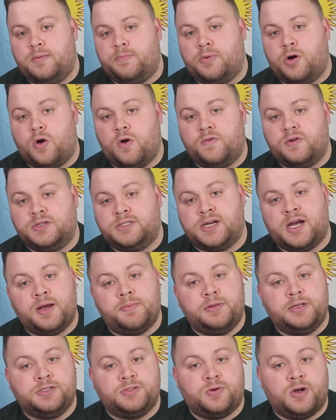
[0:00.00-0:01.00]
But over
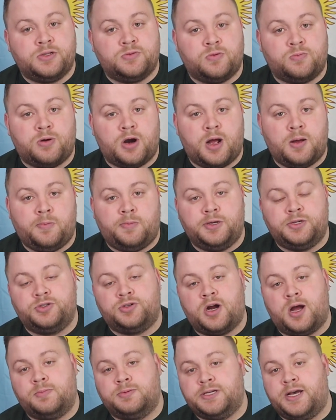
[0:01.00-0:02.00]
time, these rates will probably
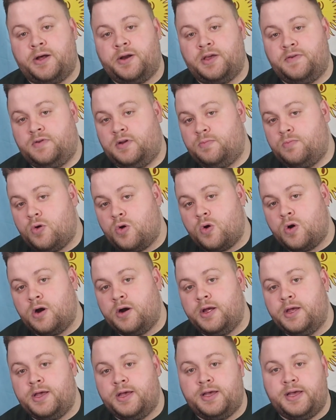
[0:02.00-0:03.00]
drop down even
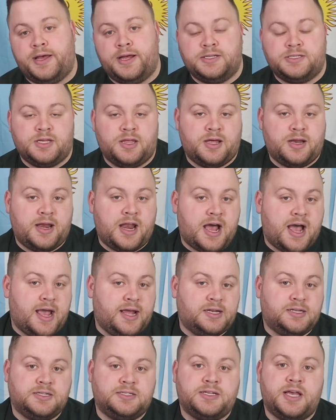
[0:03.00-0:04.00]
more into the
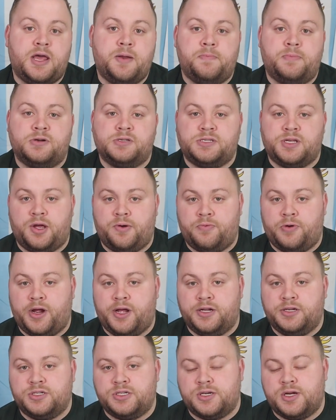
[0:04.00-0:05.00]
9 to 10%
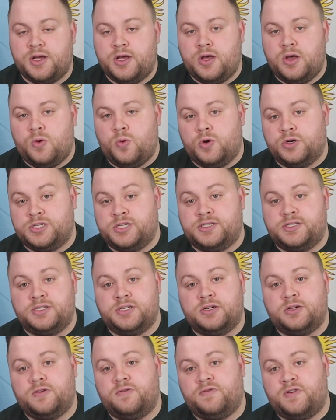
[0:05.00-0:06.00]
range which is
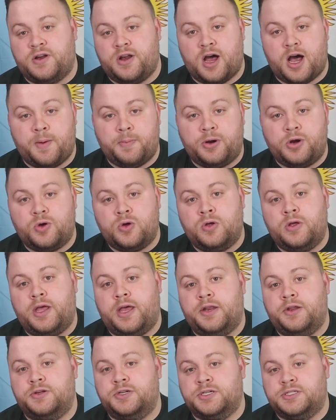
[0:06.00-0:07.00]
still phenomenal
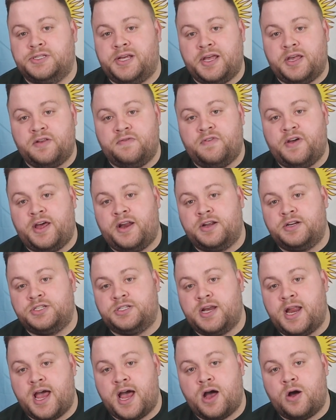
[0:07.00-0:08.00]
and you should take
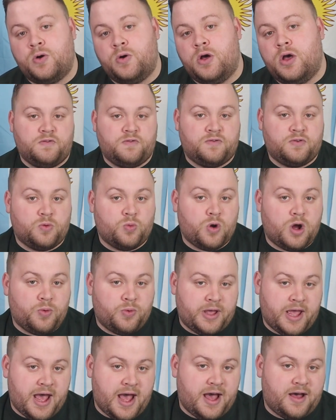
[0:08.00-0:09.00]
advantage now for what
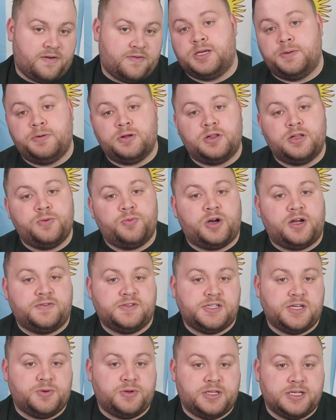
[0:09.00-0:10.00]
we have. Typically what I've
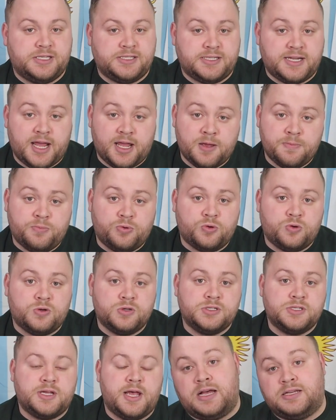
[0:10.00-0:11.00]
seen with these staking
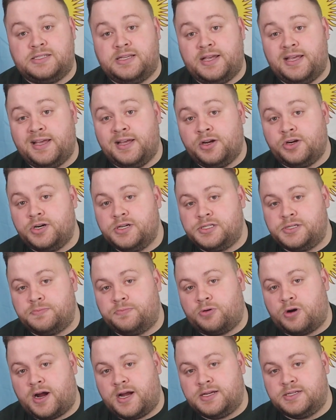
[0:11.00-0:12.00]
pools, as they increase in
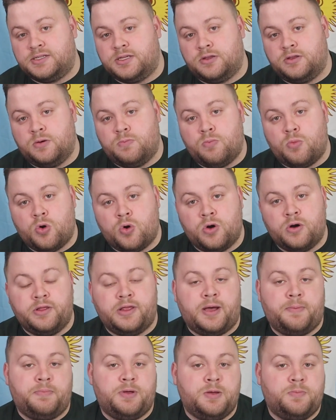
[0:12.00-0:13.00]
price, the more
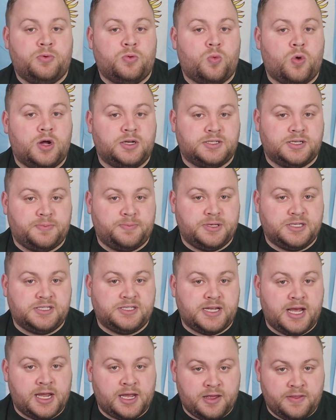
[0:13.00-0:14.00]
that people want to be
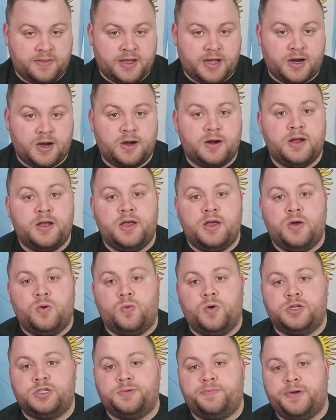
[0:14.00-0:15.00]
staking there
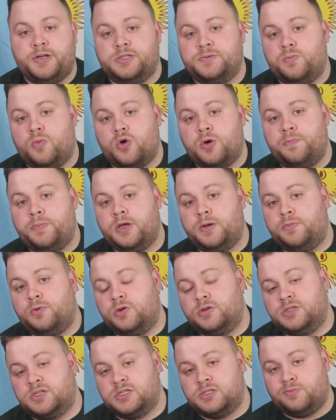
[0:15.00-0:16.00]
which means more
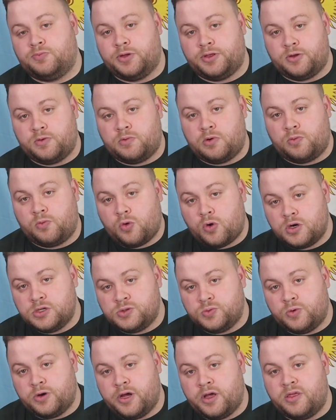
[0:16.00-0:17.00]
people to split the
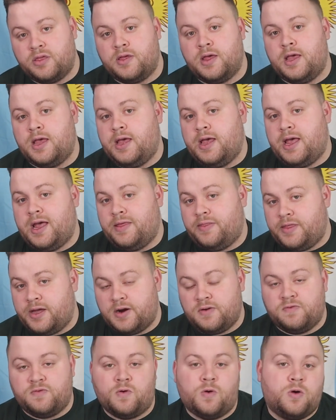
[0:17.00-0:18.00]
rewards with and
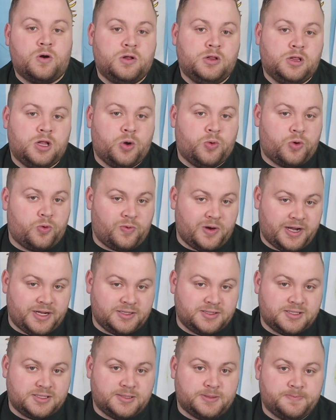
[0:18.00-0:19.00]
therefore lower
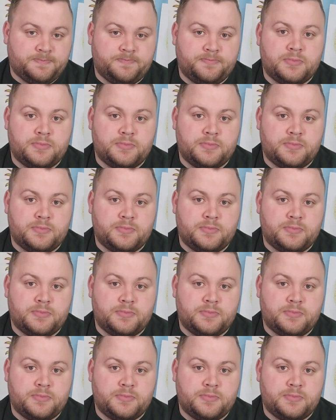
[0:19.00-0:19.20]
rates.